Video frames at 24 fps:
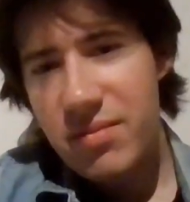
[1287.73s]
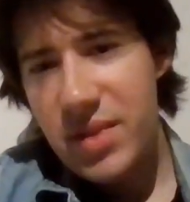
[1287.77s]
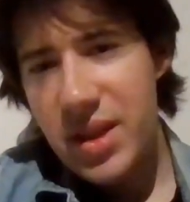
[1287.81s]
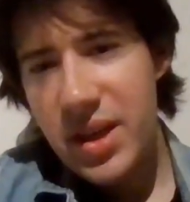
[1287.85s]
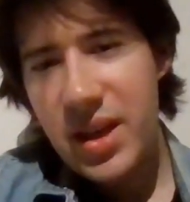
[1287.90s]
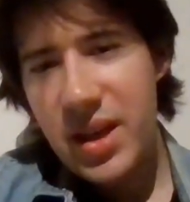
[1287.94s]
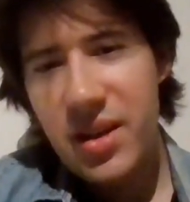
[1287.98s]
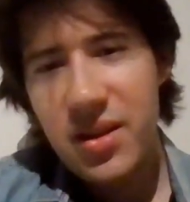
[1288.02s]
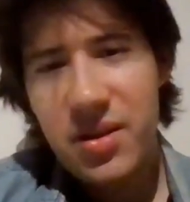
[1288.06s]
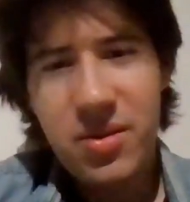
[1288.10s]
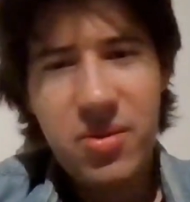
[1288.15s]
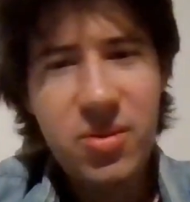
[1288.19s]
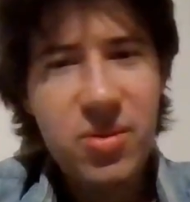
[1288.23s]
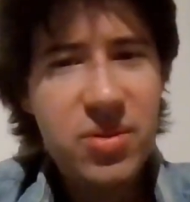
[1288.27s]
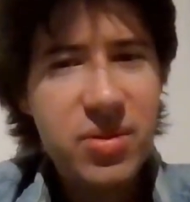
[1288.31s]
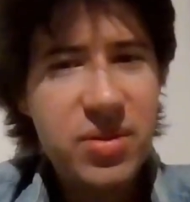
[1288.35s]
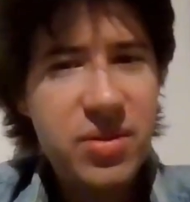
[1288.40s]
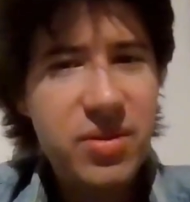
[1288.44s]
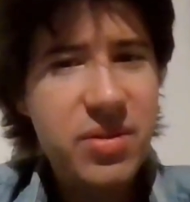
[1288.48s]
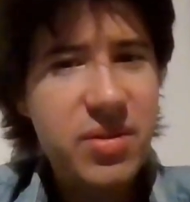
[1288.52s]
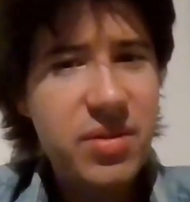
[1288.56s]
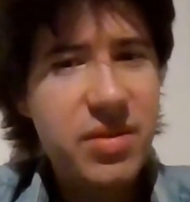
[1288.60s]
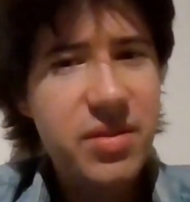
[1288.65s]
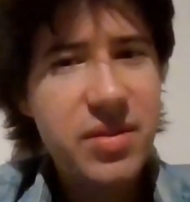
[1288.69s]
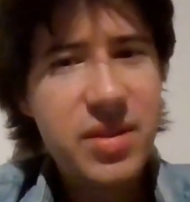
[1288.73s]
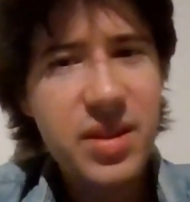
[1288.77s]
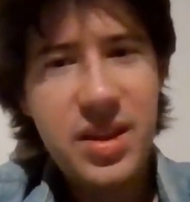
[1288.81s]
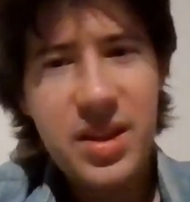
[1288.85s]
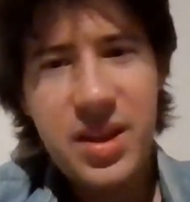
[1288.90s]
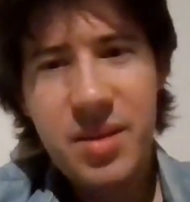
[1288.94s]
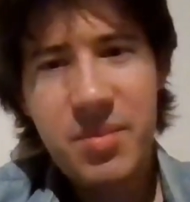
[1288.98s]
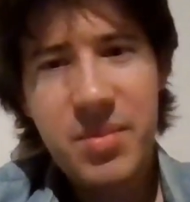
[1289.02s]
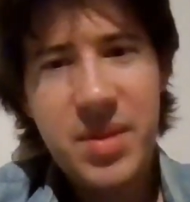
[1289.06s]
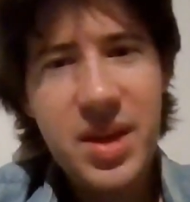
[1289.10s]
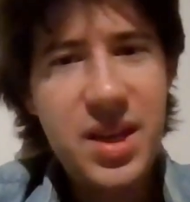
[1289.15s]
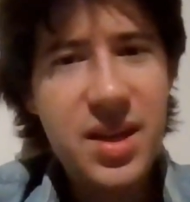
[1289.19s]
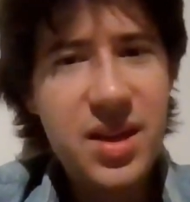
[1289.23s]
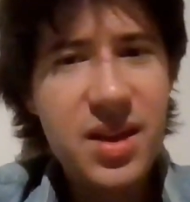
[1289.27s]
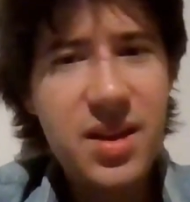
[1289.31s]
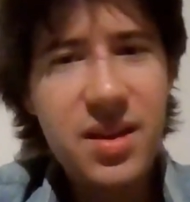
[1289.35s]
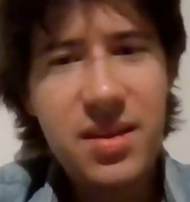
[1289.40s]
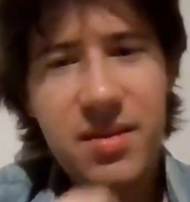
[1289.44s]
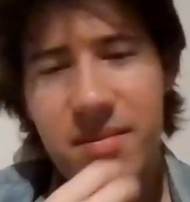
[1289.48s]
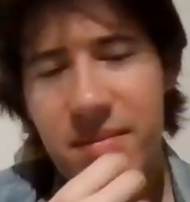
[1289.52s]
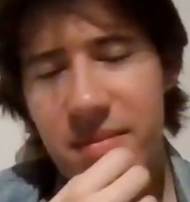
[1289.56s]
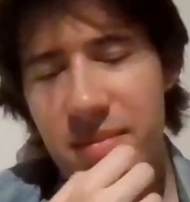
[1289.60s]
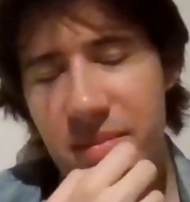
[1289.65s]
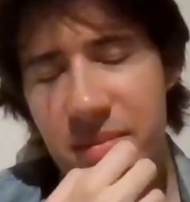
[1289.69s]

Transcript: like in the order that they made it.